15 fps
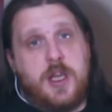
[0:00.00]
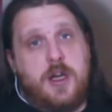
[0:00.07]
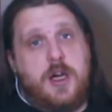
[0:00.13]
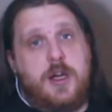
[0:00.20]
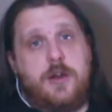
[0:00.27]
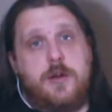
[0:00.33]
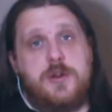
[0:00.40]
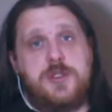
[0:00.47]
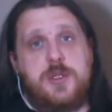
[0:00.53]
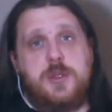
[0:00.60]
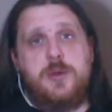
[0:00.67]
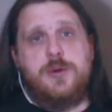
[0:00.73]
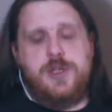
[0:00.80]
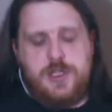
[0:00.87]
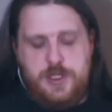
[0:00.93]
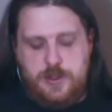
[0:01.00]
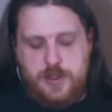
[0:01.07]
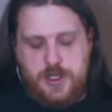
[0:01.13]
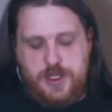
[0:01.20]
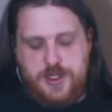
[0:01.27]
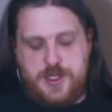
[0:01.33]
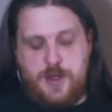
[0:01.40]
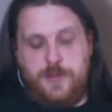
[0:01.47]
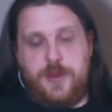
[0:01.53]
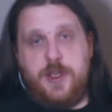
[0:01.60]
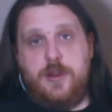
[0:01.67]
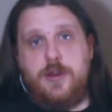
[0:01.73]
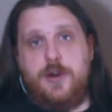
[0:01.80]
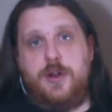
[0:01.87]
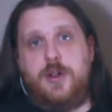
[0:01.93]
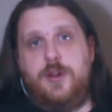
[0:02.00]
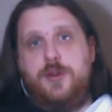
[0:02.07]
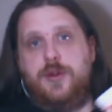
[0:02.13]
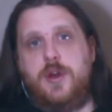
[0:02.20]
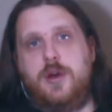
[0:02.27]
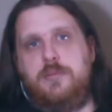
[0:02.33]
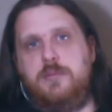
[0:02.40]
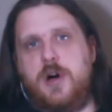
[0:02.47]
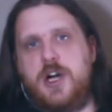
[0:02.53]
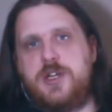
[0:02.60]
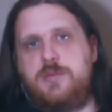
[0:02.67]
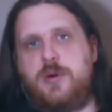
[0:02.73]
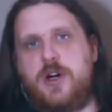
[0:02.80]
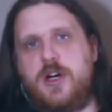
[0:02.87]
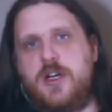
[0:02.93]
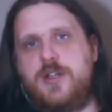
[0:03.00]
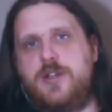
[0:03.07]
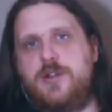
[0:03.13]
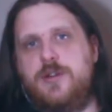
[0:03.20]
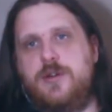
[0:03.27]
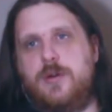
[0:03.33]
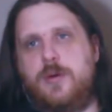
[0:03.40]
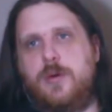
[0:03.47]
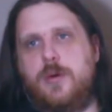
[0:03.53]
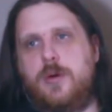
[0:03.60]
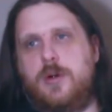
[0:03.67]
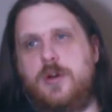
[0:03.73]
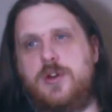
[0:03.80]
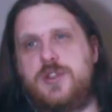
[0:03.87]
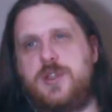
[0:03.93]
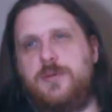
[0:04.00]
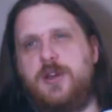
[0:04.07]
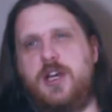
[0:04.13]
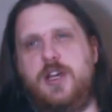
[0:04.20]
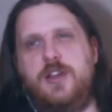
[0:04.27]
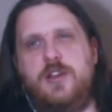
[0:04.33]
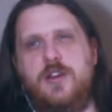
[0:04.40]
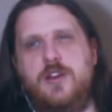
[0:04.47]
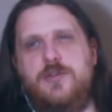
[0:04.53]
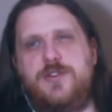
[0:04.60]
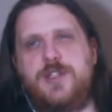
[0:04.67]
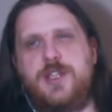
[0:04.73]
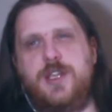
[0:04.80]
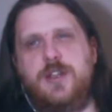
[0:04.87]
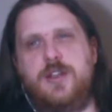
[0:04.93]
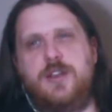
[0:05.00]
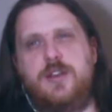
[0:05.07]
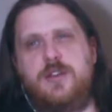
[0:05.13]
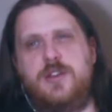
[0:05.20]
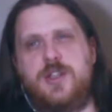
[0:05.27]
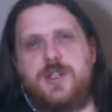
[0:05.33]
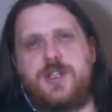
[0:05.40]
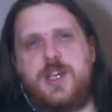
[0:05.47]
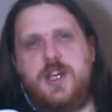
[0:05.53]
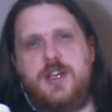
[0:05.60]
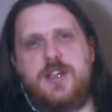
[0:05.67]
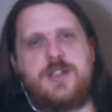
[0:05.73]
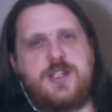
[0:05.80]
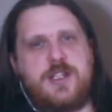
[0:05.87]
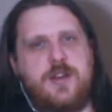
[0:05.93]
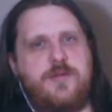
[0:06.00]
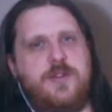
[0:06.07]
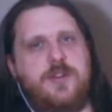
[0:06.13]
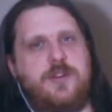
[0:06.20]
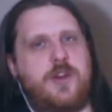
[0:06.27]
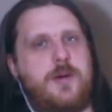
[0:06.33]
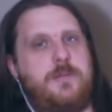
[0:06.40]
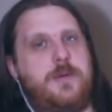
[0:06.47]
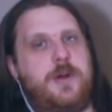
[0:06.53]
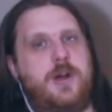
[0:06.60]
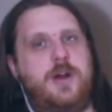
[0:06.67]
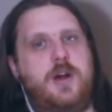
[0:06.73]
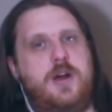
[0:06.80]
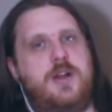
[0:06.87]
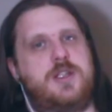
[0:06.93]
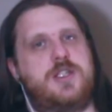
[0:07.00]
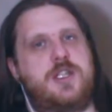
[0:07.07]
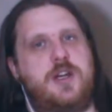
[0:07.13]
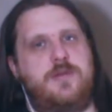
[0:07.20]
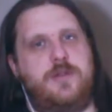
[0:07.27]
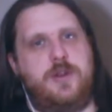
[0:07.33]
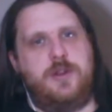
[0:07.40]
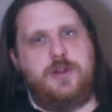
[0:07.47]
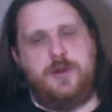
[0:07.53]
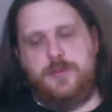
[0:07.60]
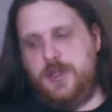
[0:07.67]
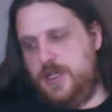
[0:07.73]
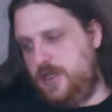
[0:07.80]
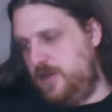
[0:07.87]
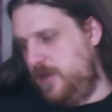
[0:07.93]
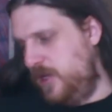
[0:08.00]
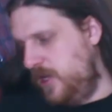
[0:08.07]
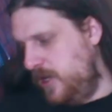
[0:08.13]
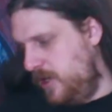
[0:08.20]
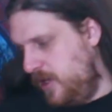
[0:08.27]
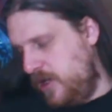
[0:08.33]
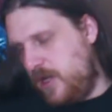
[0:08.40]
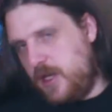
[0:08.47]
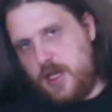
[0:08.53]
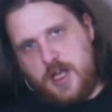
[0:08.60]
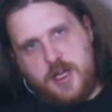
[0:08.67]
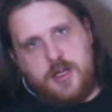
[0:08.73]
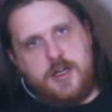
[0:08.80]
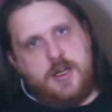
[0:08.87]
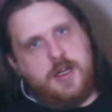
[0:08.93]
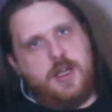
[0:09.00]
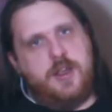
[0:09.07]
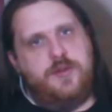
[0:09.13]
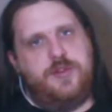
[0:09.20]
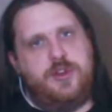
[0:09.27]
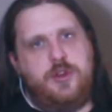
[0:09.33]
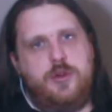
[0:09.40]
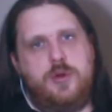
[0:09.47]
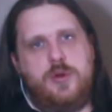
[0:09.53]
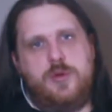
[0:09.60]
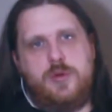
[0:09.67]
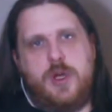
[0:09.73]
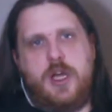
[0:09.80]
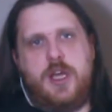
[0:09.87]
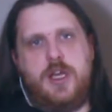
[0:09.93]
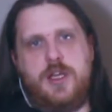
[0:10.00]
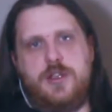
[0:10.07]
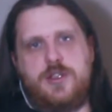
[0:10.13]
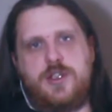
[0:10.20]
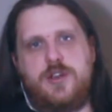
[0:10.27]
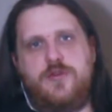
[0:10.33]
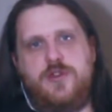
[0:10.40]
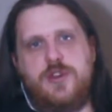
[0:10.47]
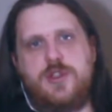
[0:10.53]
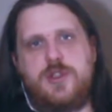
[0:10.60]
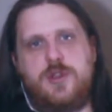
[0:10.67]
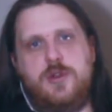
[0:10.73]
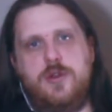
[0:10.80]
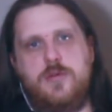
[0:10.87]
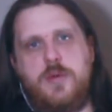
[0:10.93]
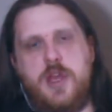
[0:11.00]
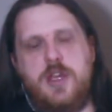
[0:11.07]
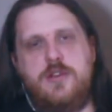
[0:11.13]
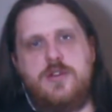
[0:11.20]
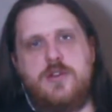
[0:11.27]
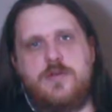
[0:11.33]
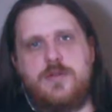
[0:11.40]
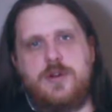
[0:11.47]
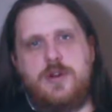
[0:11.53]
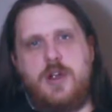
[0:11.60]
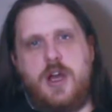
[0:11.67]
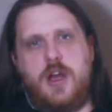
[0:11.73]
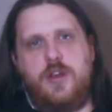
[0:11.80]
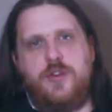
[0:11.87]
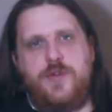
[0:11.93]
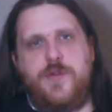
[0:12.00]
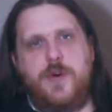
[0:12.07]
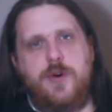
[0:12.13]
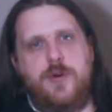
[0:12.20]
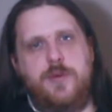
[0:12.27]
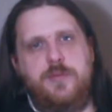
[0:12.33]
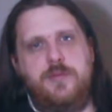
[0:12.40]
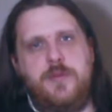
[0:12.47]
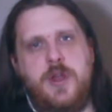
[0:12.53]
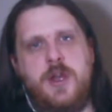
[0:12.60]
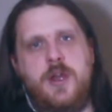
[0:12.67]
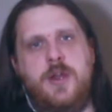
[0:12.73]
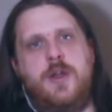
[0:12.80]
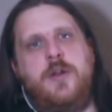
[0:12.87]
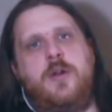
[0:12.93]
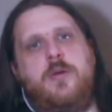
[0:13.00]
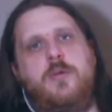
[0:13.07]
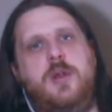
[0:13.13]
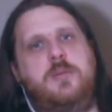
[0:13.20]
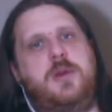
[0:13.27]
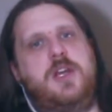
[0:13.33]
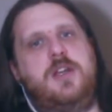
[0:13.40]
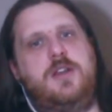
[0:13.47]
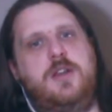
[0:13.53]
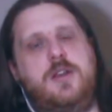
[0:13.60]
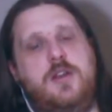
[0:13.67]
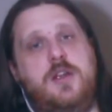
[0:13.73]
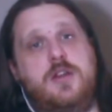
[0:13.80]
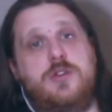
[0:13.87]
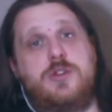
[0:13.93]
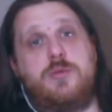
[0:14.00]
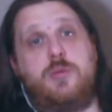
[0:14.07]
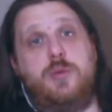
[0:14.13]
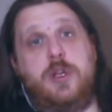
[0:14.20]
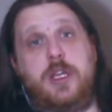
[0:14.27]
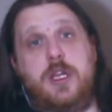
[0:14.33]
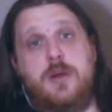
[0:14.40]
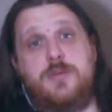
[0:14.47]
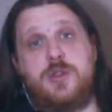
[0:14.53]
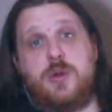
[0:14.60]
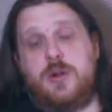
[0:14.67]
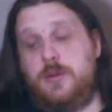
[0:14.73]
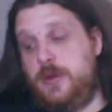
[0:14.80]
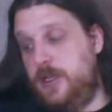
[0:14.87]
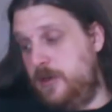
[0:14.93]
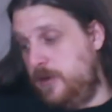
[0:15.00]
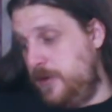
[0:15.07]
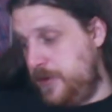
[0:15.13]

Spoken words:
I'm also going to need something called Mod Podge or some kind of sealant, just kind of stiffens up stuff a little bit and gives you a surface to paint over, as foam when painting is really absorbent.